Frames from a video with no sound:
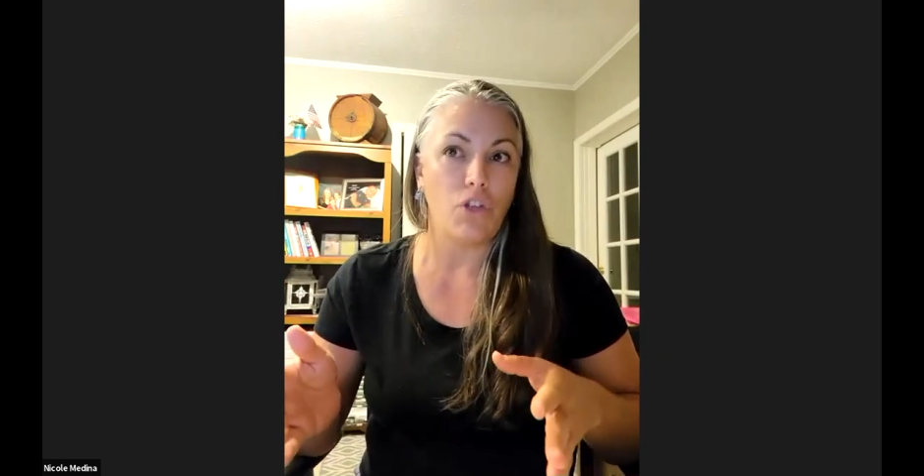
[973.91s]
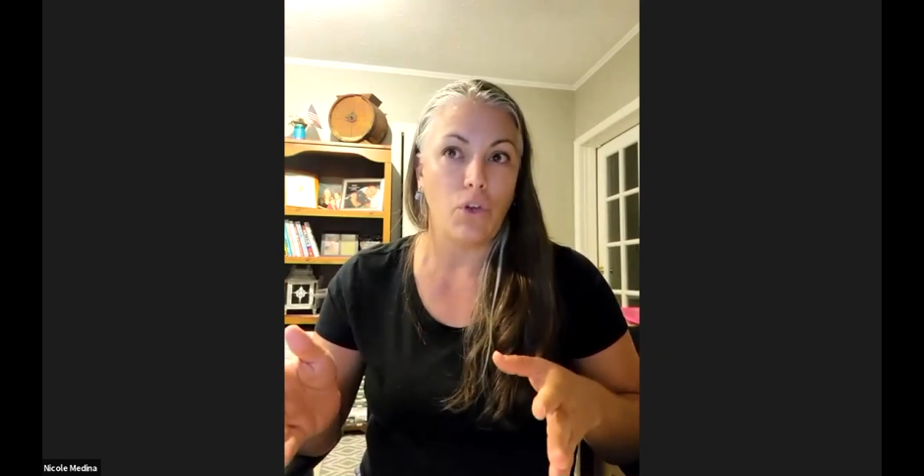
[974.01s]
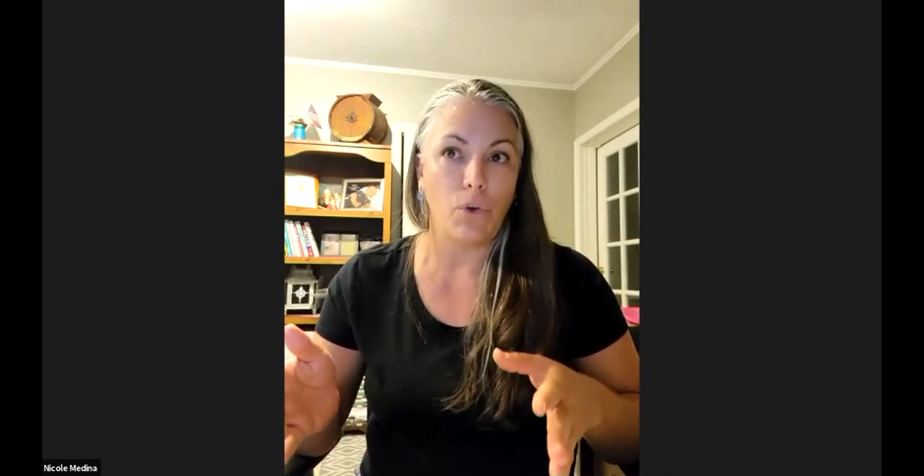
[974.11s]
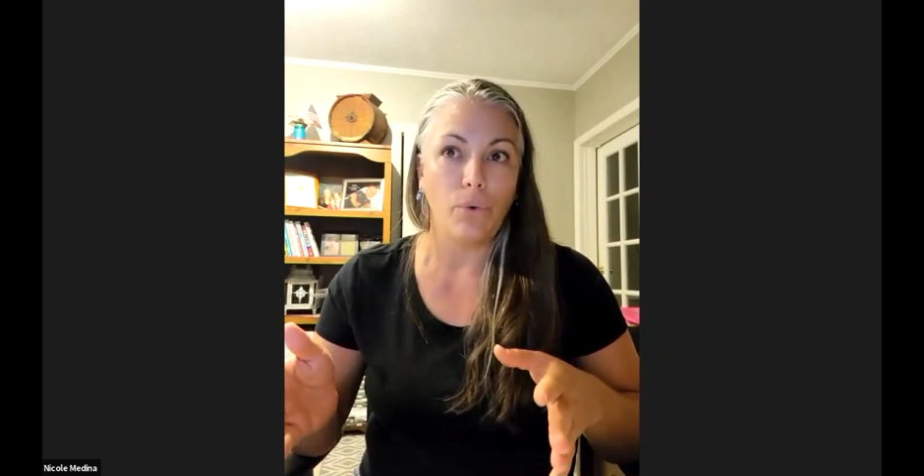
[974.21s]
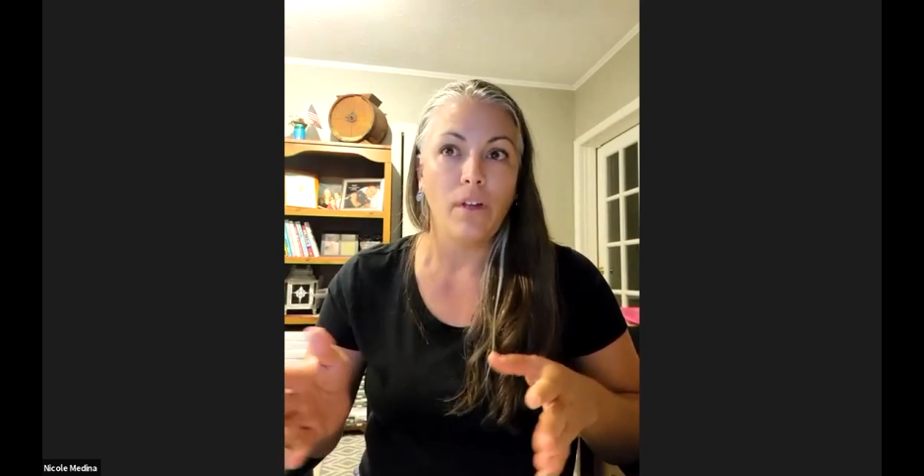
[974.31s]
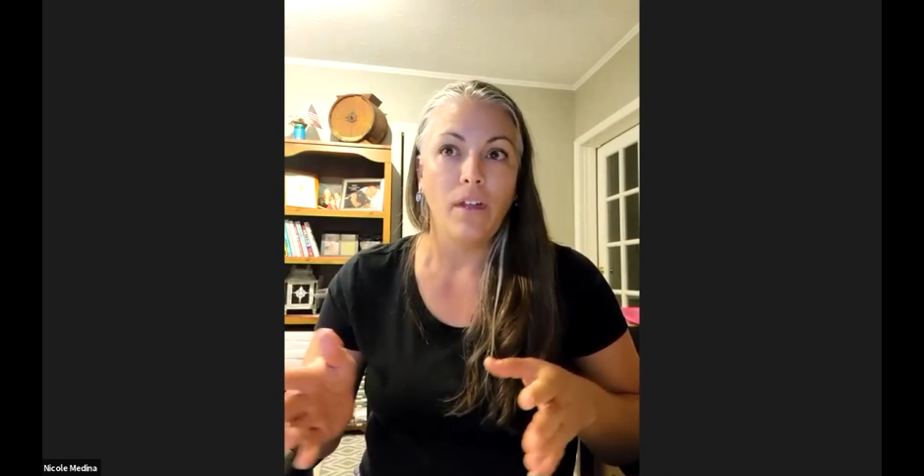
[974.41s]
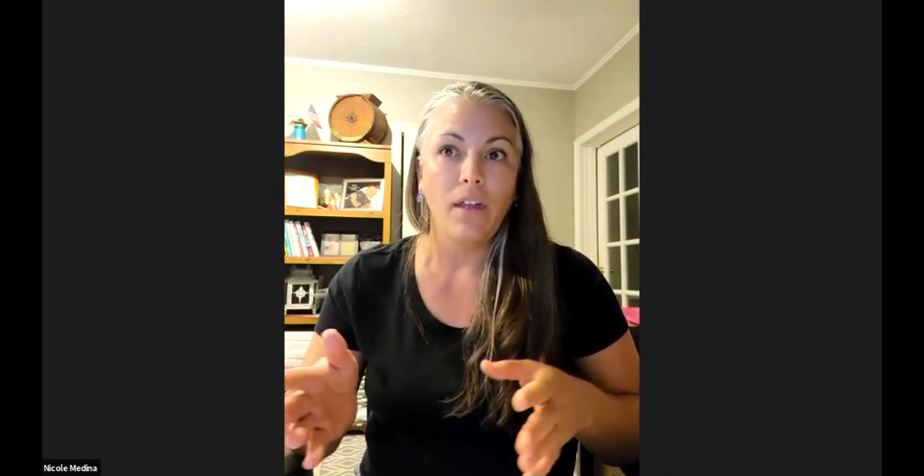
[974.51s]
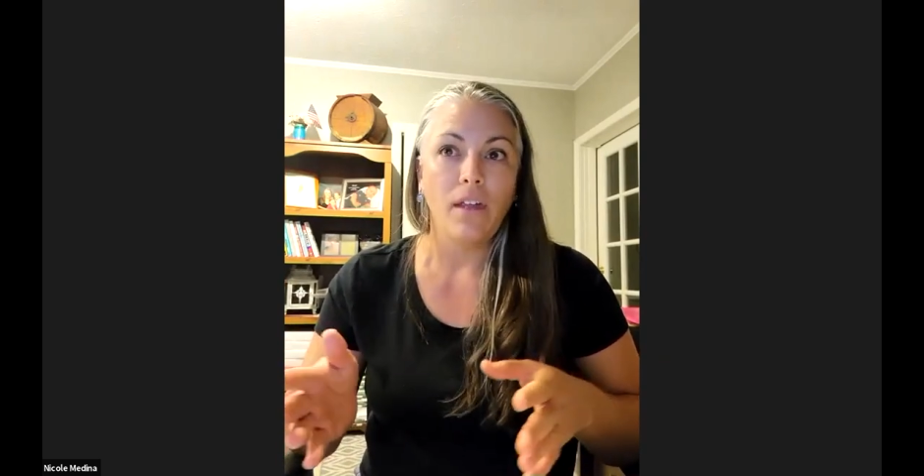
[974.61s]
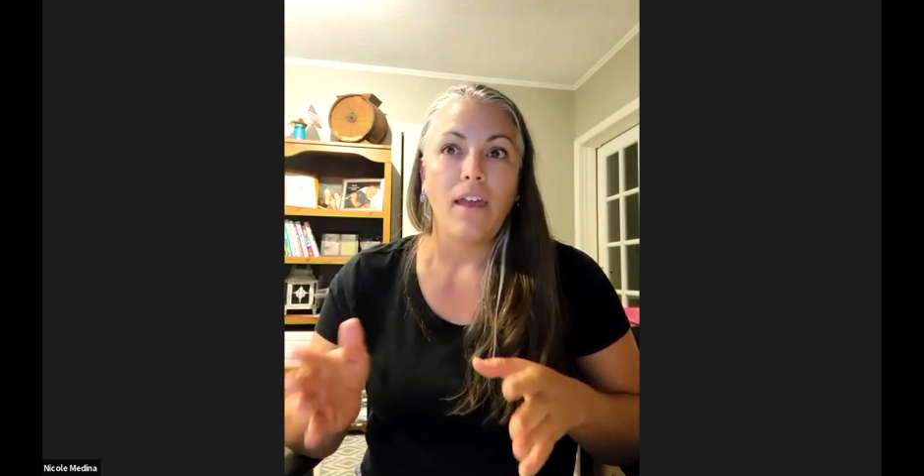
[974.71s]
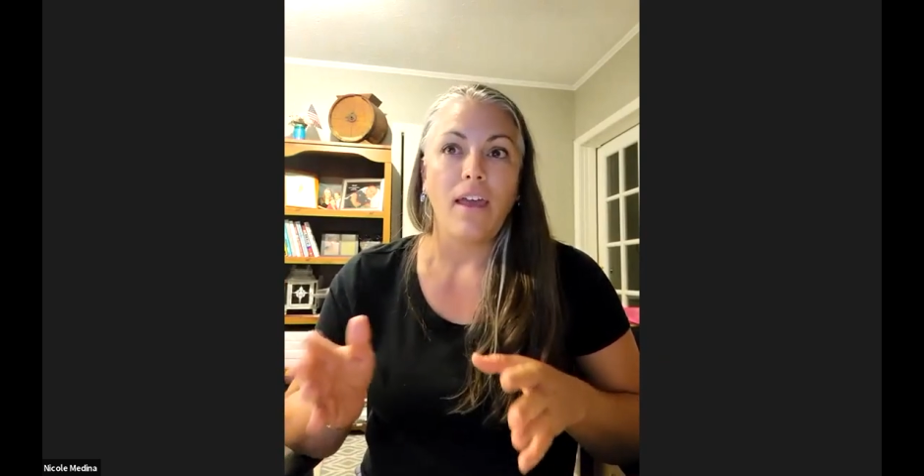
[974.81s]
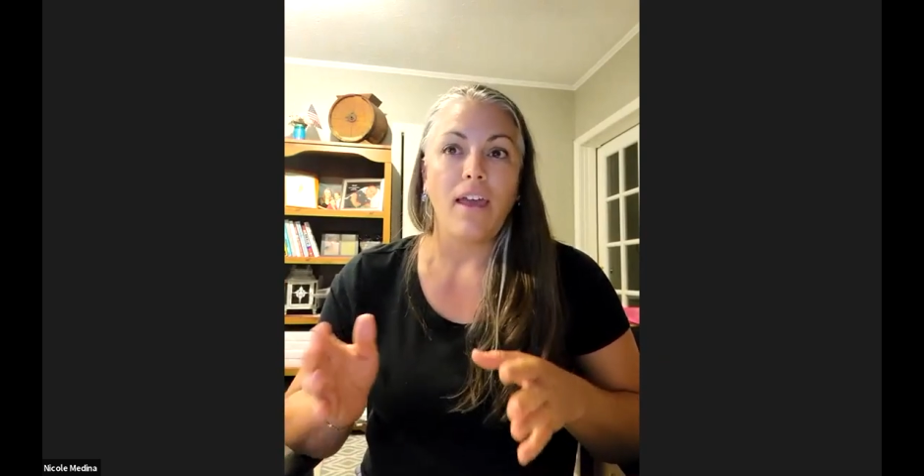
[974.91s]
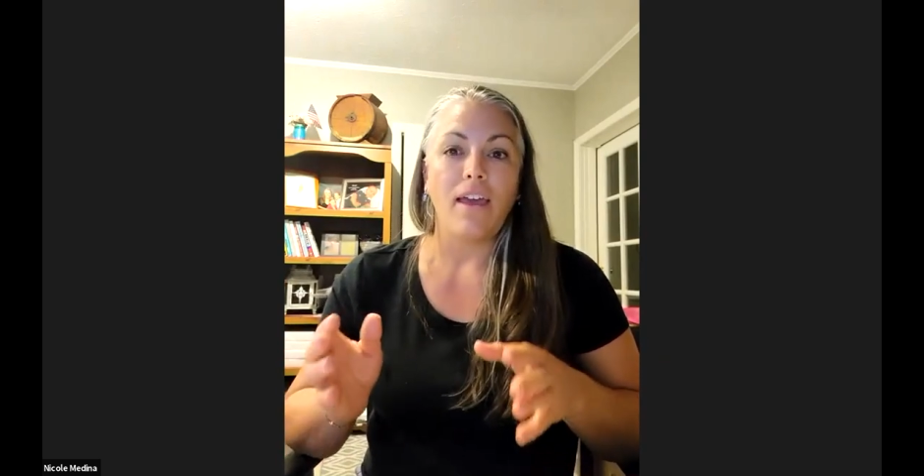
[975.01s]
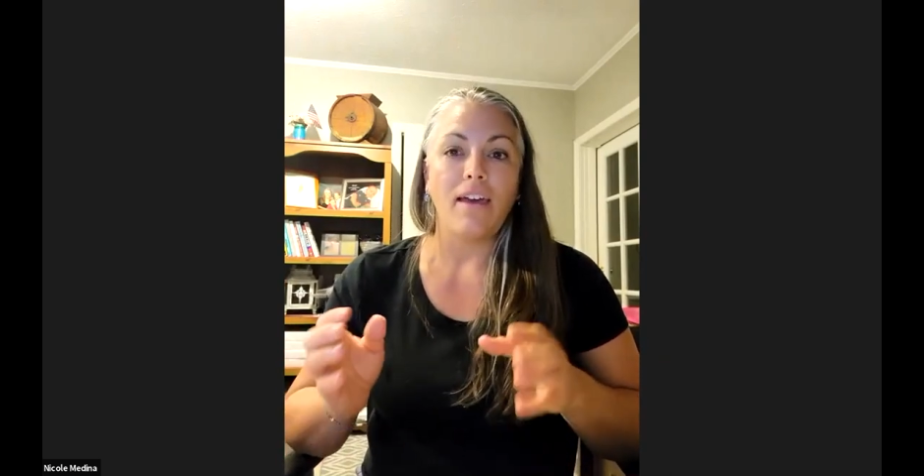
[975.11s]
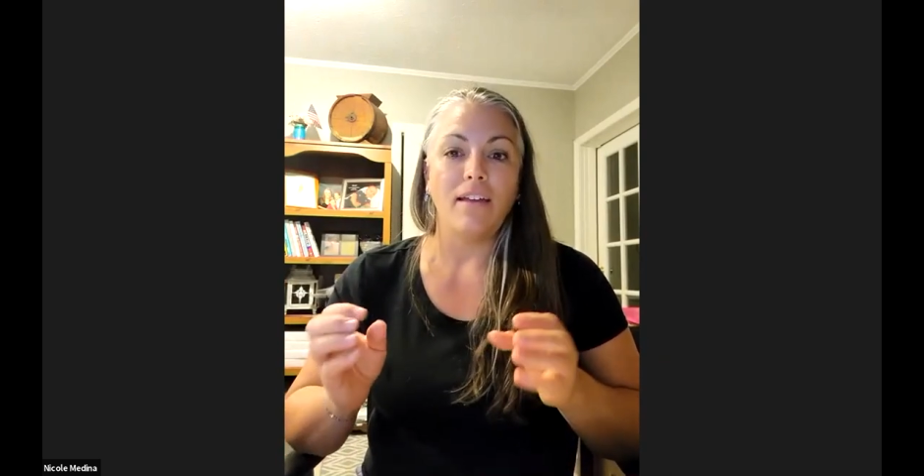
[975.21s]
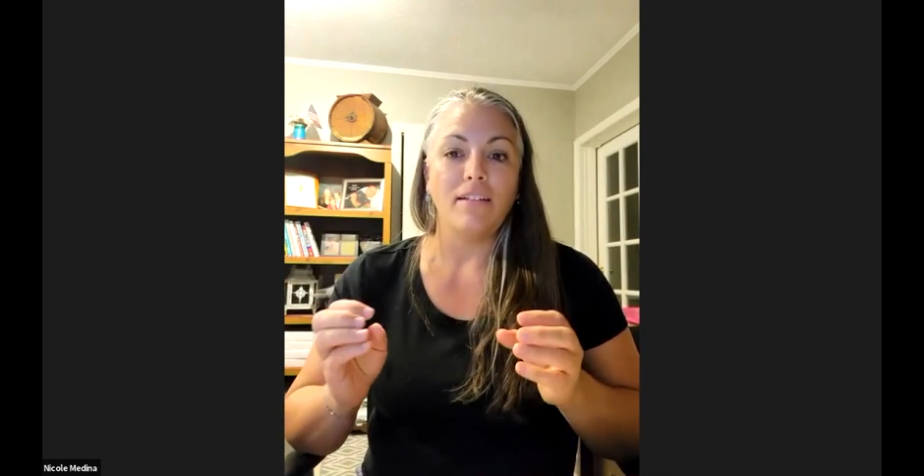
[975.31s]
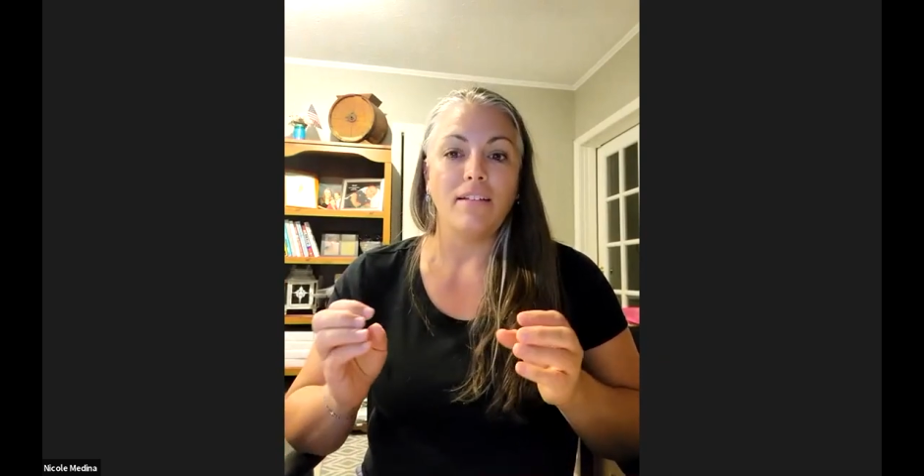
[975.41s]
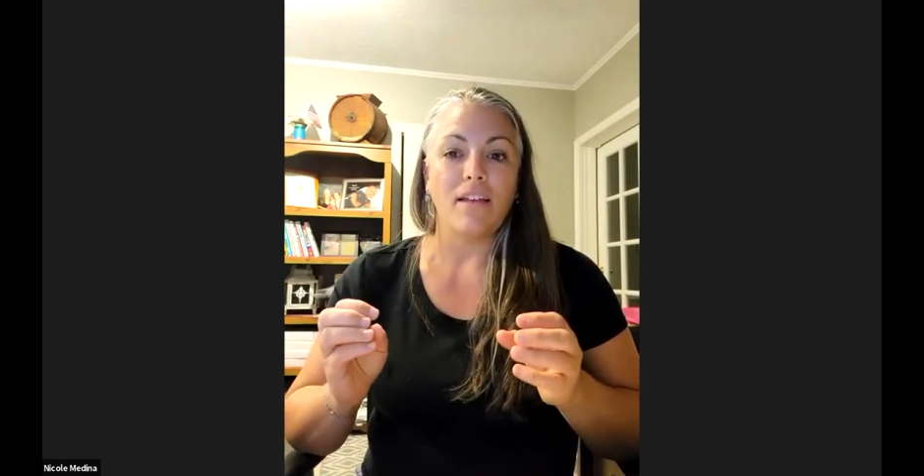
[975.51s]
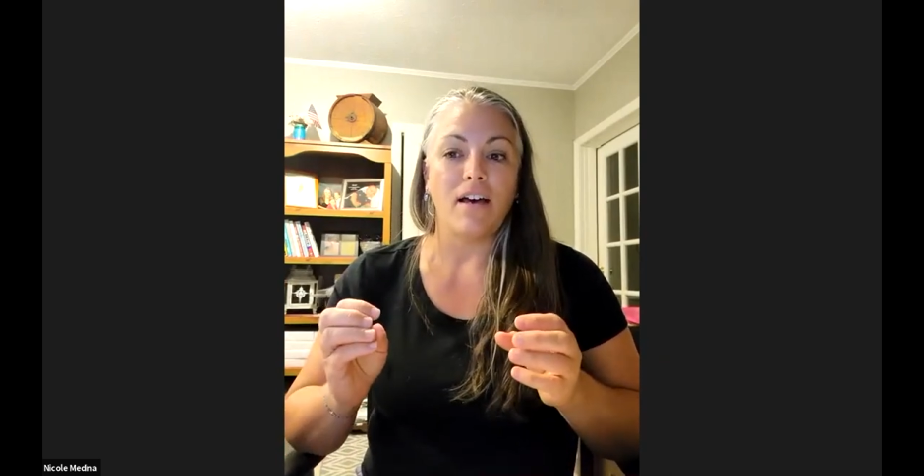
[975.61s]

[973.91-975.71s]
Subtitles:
2. And